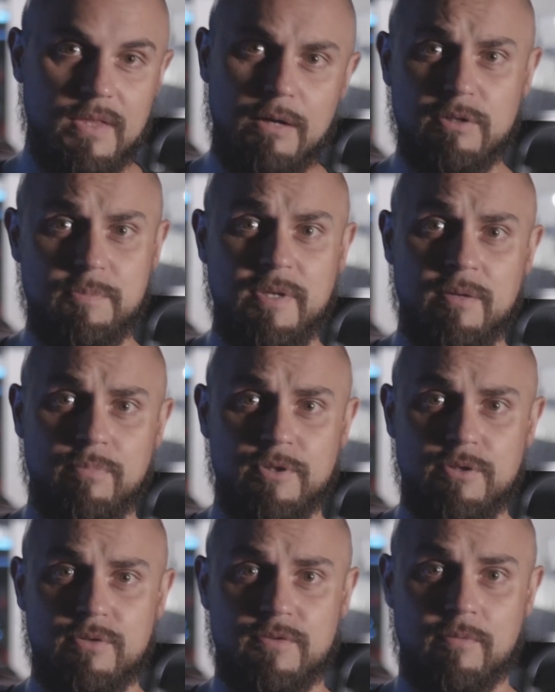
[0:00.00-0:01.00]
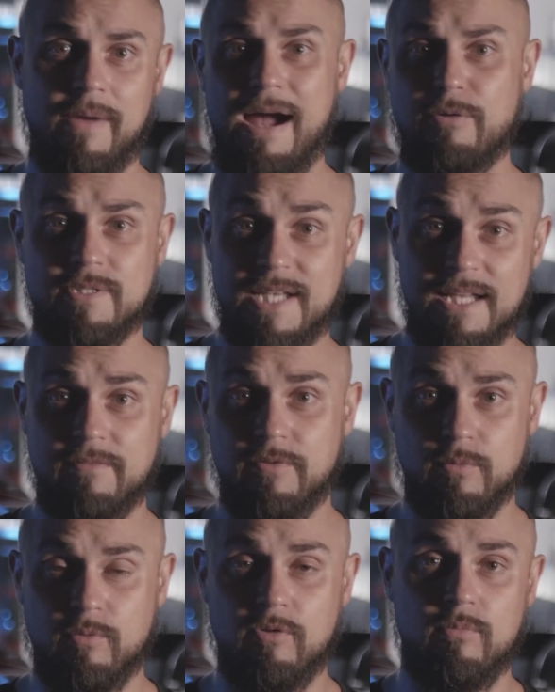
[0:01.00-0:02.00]
that was being produced from outside
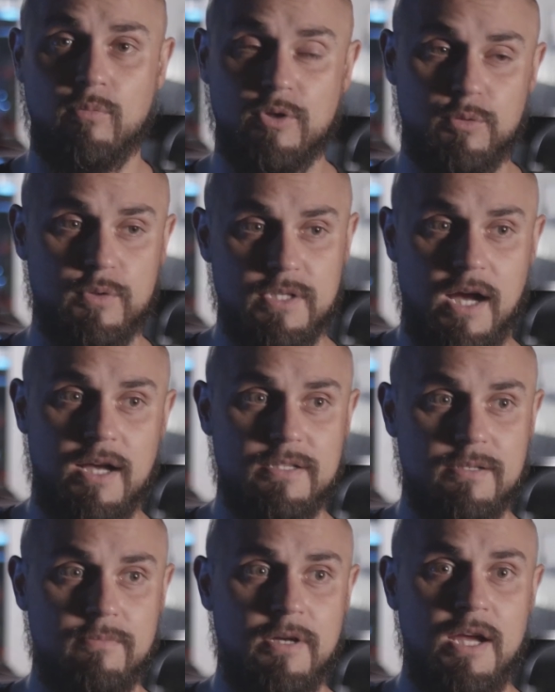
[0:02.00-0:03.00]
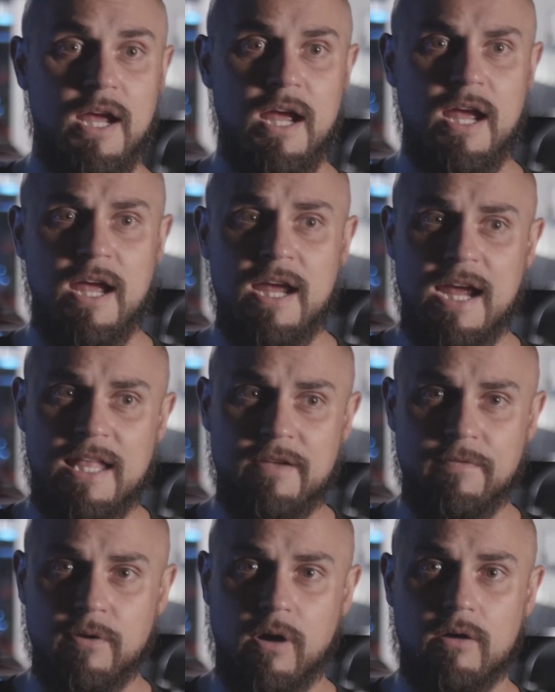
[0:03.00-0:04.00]
of the room, which was awesome.
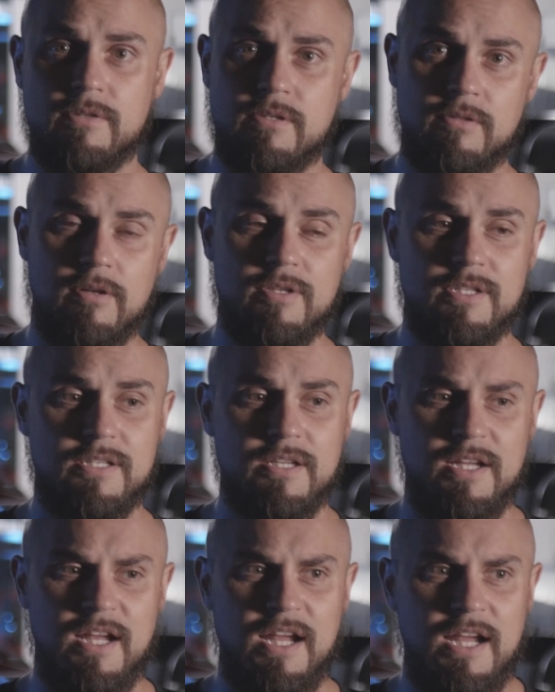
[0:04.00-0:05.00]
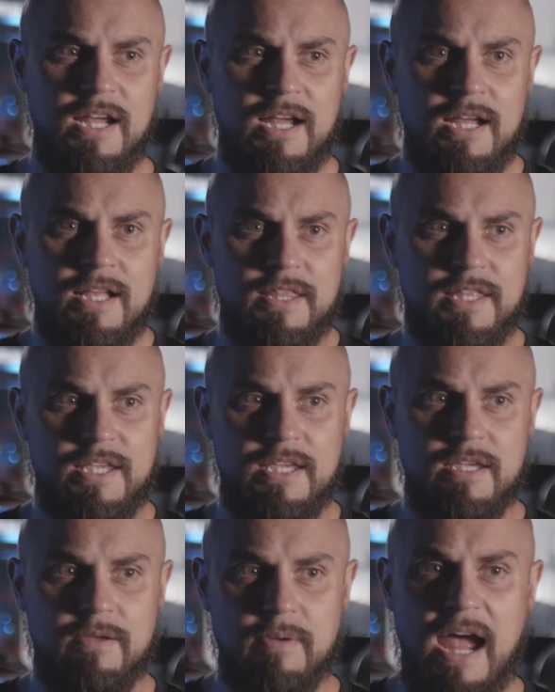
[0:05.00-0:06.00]
And if you also noticed,
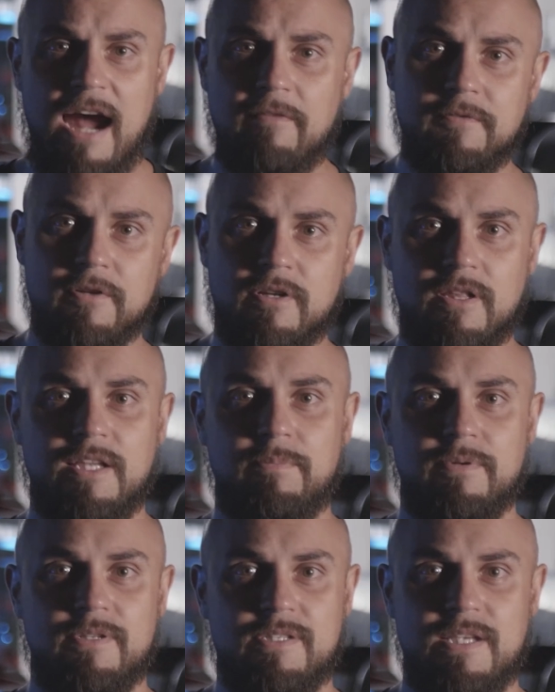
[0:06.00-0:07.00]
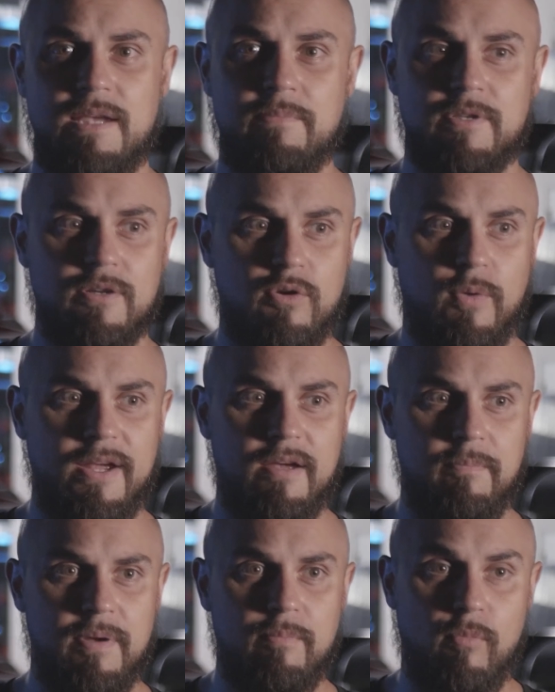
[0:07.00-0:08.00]
the after clip seemed
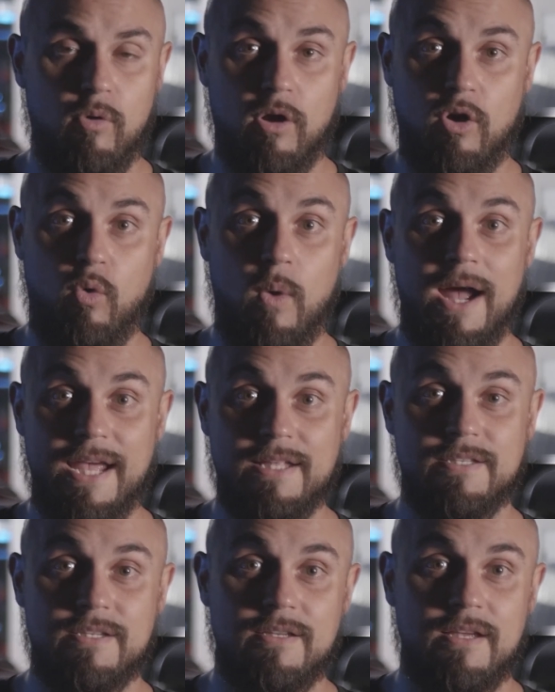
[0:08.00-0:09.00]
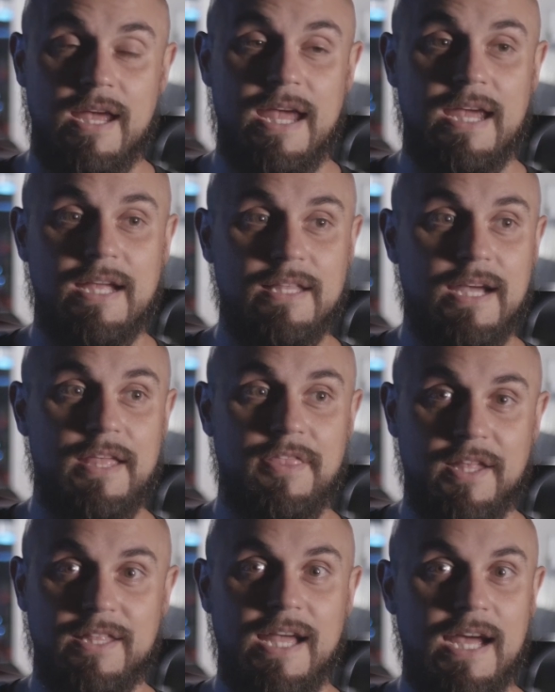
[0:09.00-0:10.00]
quite a bit more quiet. And I
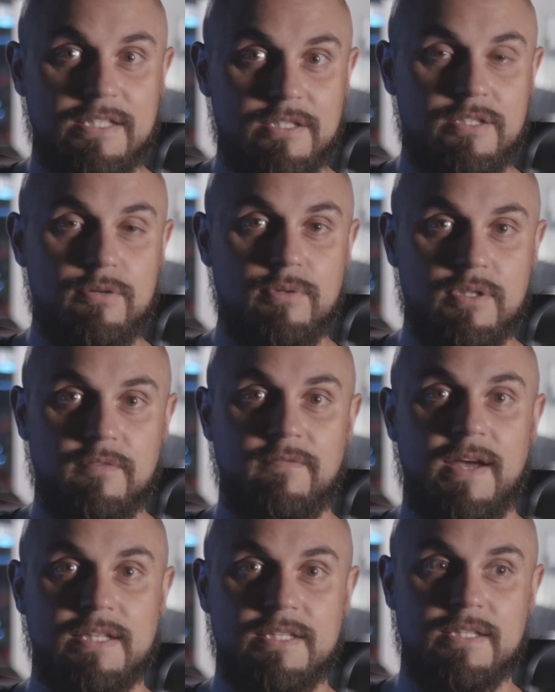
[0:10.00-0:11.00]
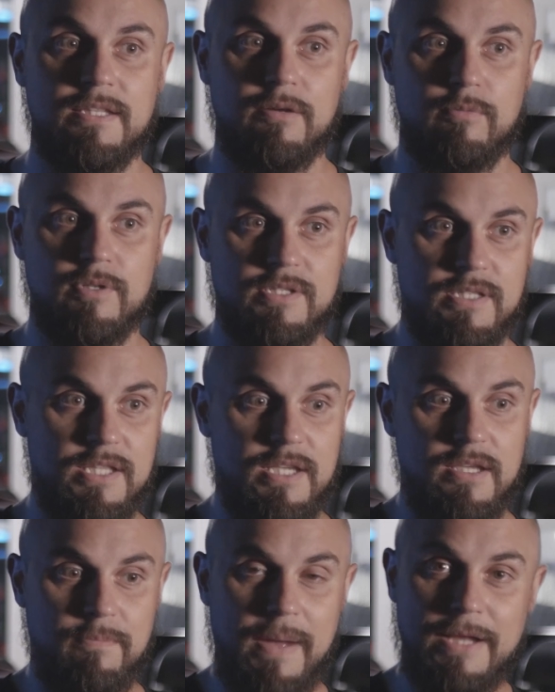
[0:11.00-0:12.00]
think that had to do with the fact that there was
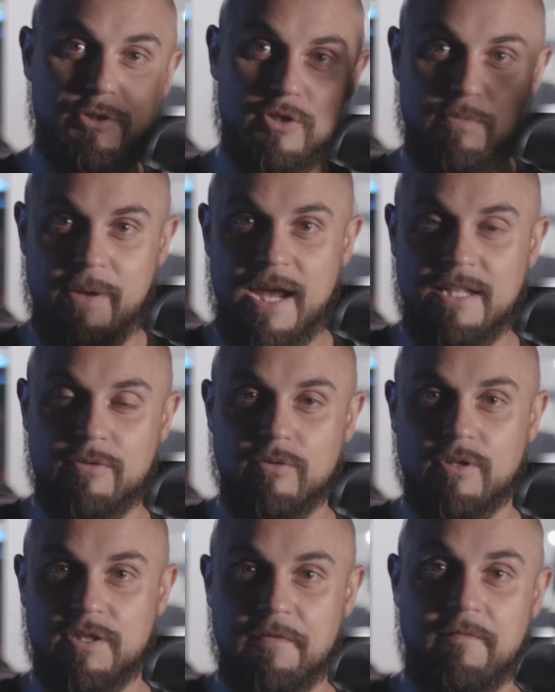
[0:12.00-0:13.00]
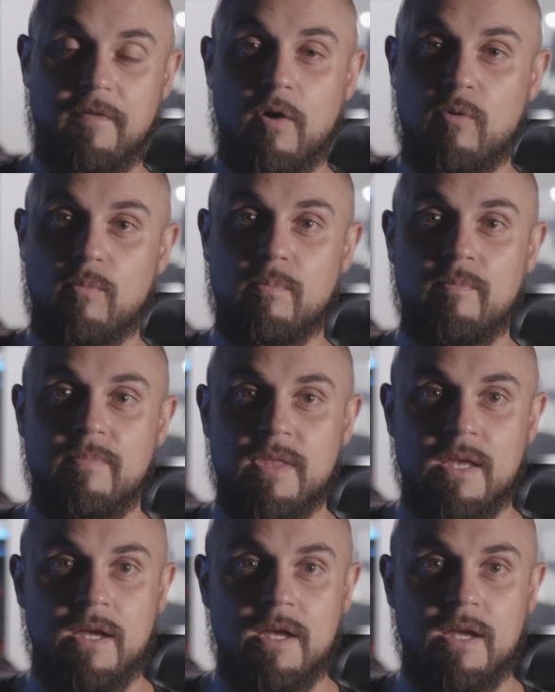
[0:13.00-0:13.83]
the mattress pad or the foam